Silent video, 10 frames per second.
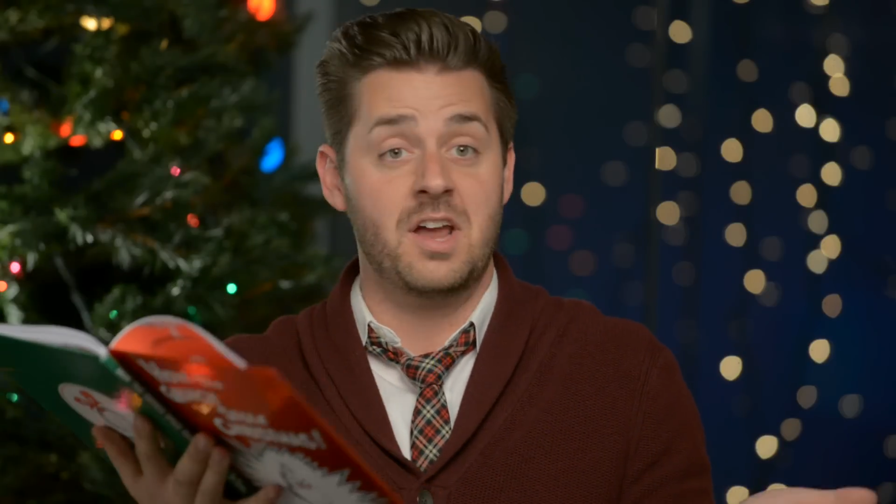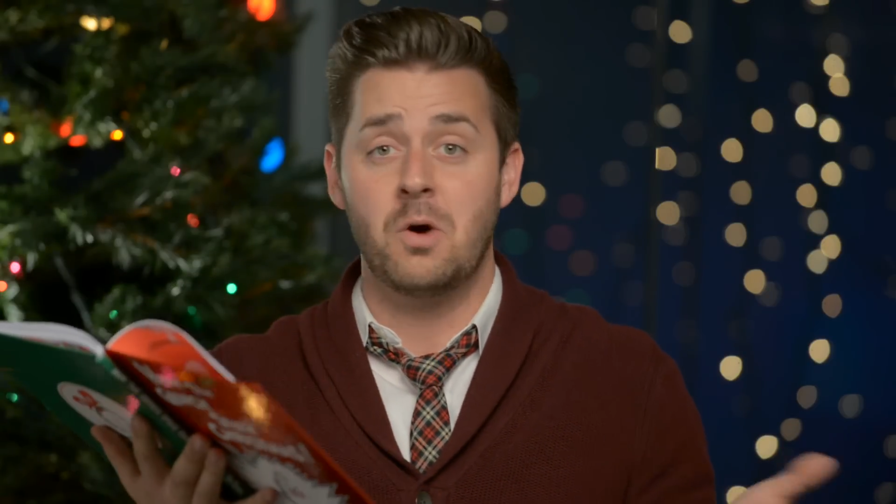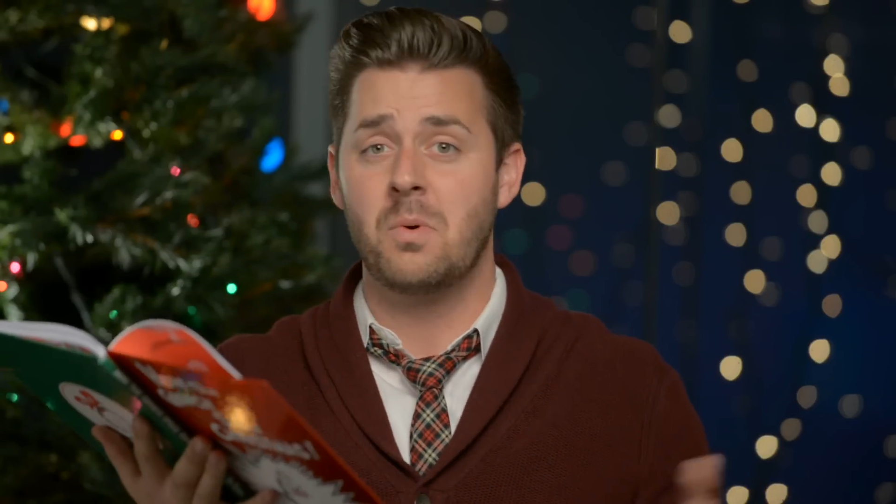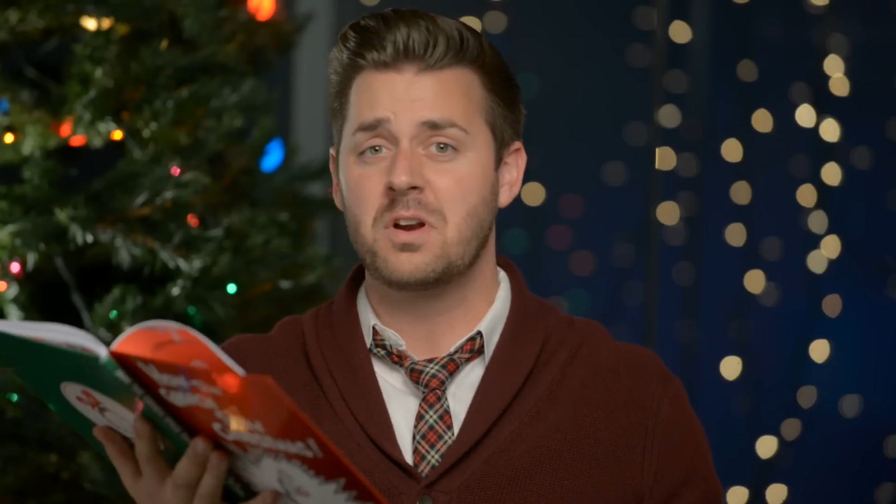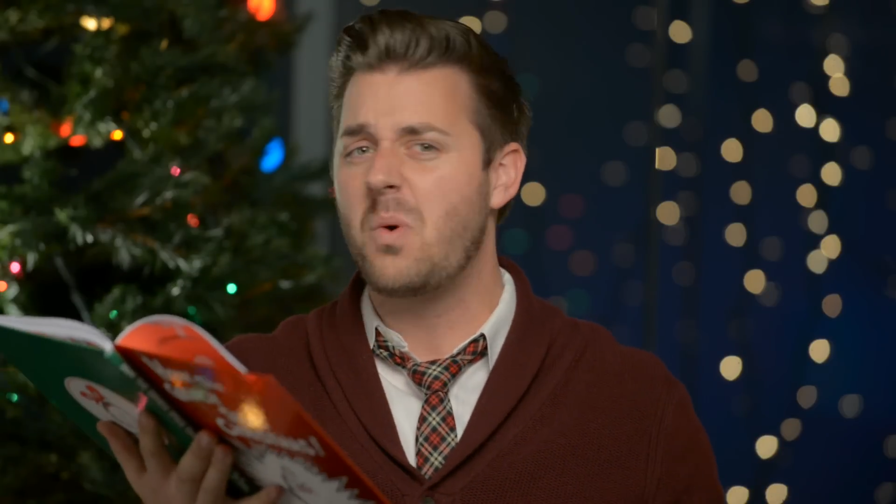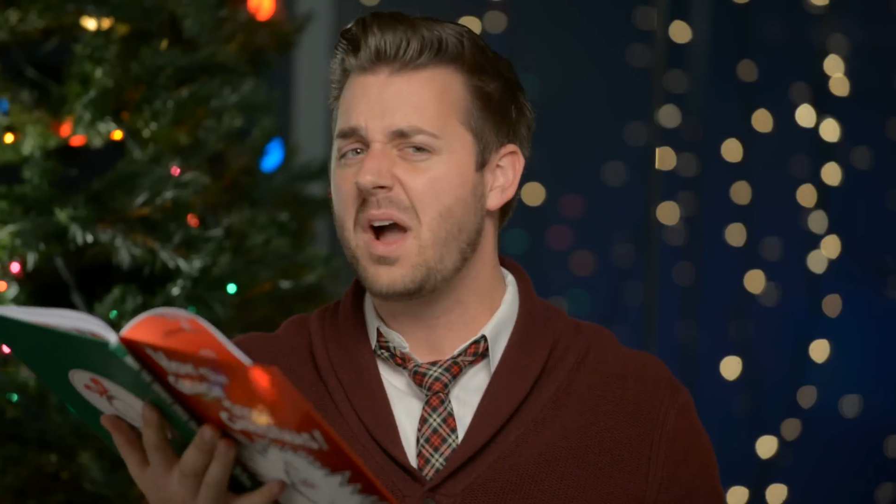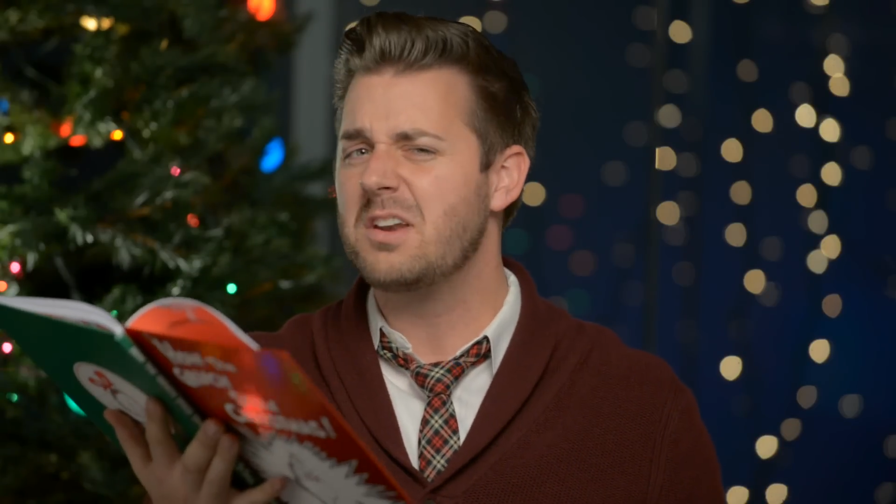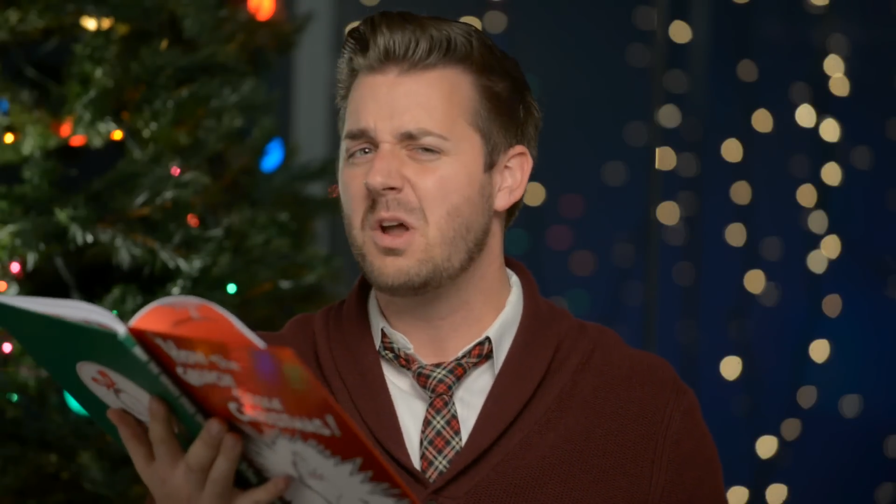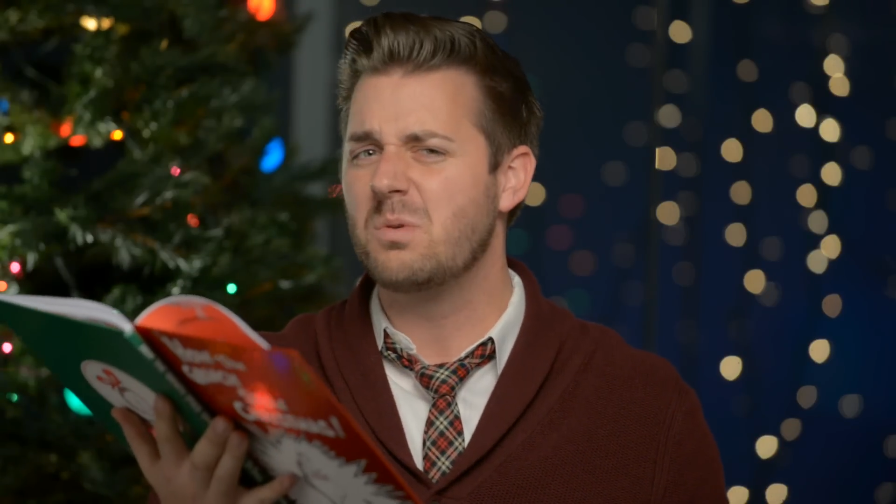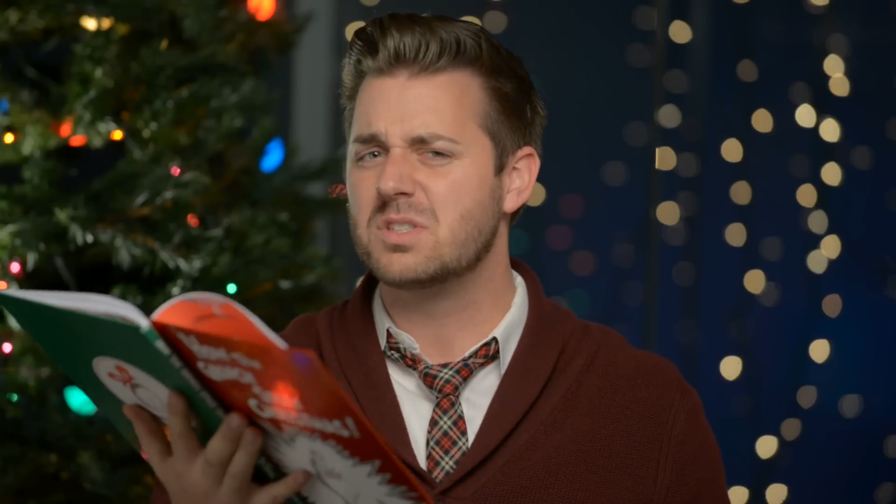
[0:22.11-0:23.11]
No one
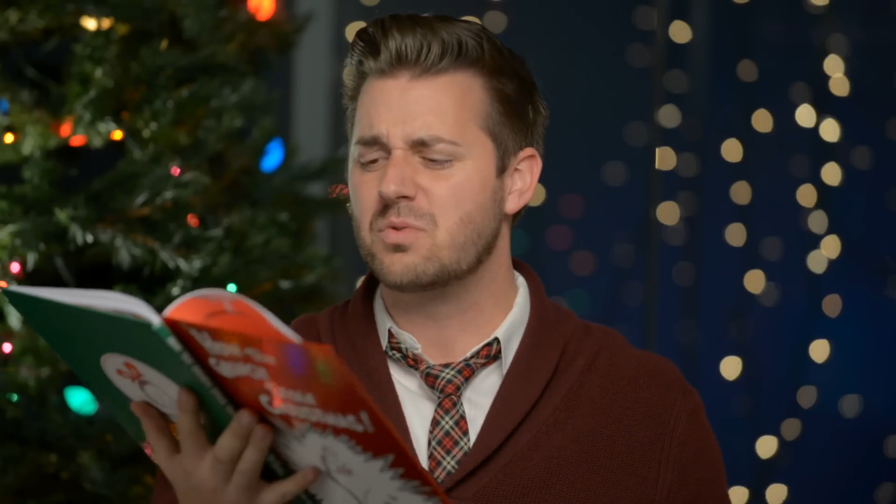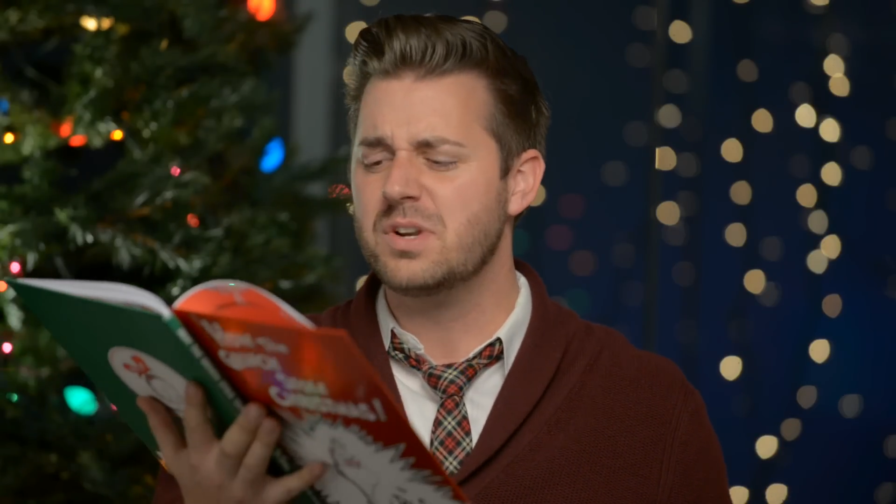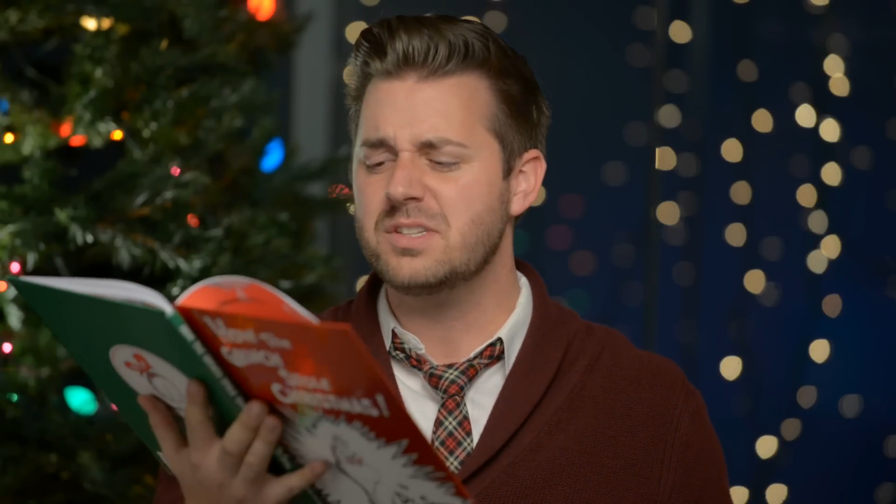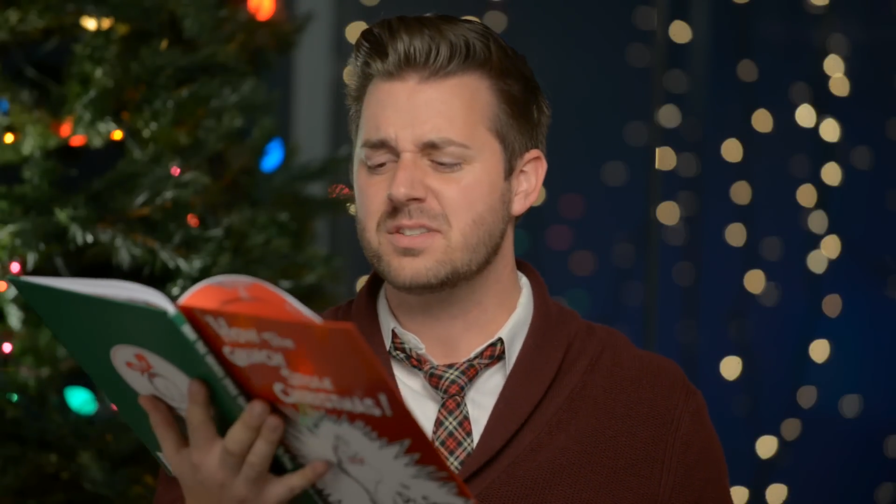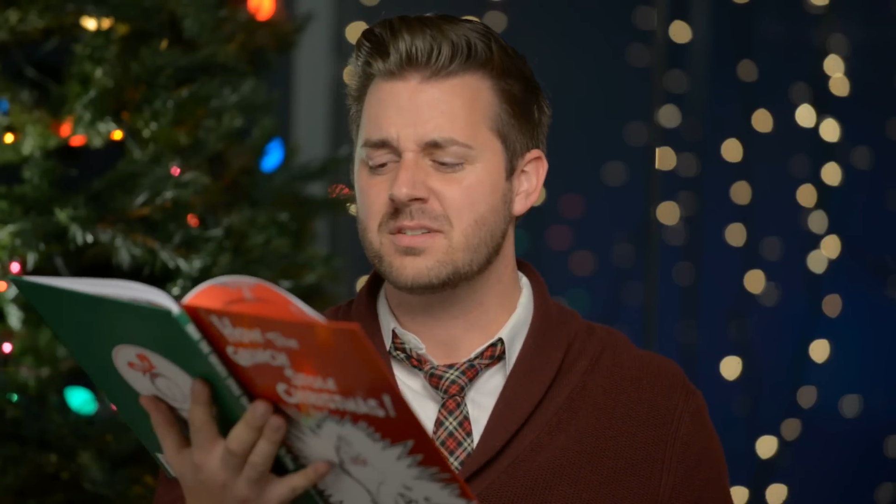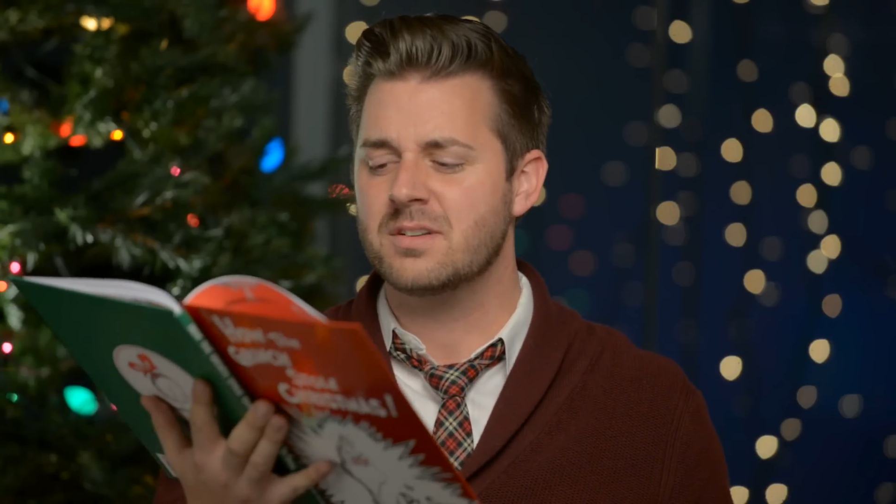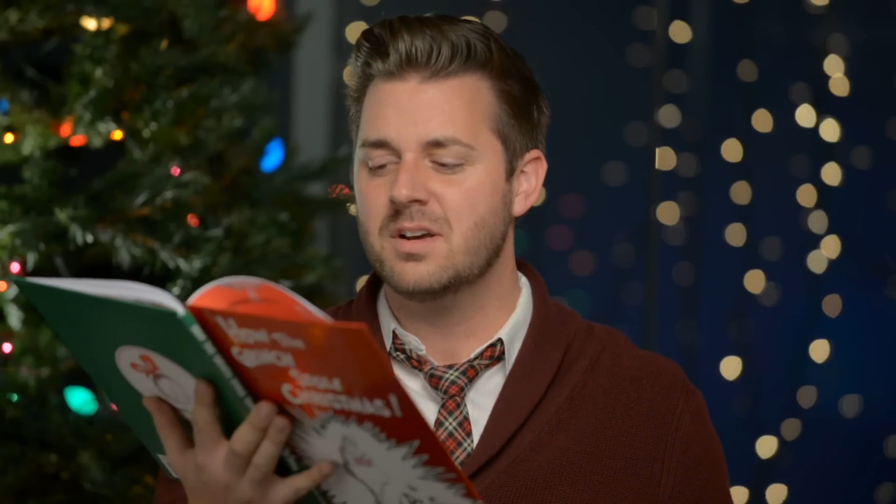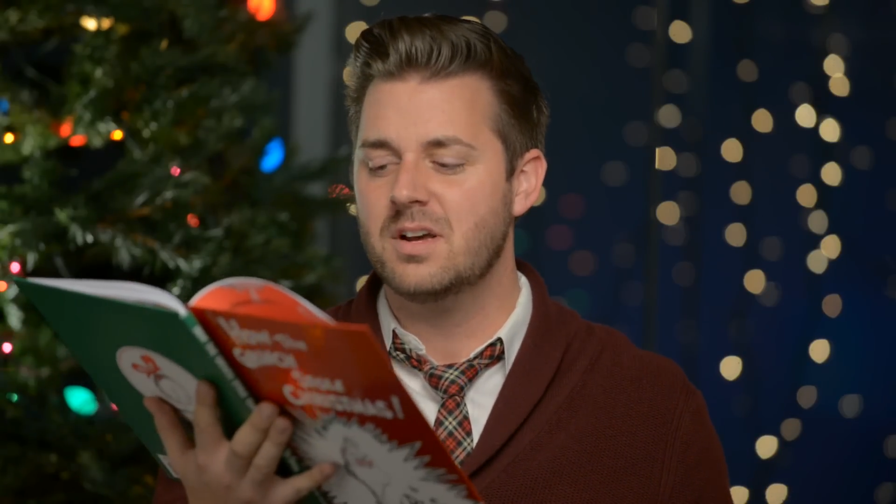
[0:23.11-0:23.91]
quite knows the reason.